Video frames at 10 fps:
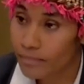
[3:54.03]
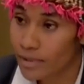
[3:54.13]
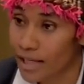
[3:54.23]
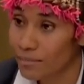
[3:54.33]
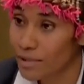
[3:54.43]

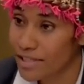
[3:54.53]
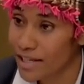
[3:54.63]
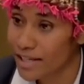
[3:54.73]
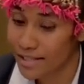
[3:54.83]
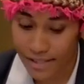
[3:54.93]
Climate
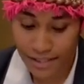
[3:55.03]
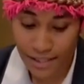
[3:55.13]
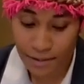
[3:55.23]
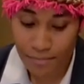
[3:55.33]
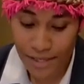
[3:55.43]
change is
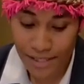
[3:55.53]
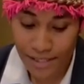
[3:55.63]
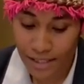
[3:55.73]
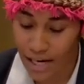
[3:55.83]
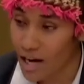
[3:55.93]

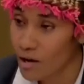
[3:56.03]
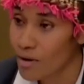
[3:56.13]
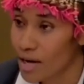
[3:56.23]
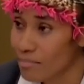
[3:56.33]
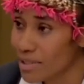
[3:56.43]
undermining
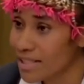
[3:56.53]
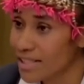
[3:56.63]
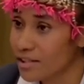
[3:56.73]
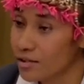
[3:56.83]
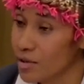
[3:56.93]
our
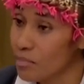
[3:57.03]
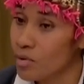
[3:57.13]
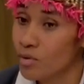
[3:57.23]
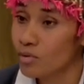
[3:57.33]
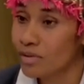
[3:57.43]
ability to
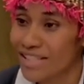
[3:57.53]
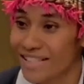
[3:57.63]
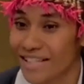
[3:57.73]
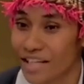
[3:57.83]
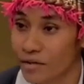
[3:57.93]
uphold this
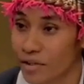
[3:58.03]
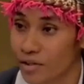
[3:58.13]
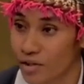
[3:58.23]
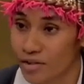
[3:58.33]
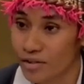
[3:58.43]
sacred
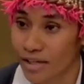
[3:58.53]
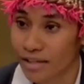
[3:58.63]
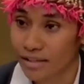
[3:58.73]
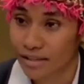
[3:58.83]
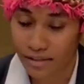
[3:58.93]

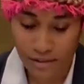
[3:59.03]
contract.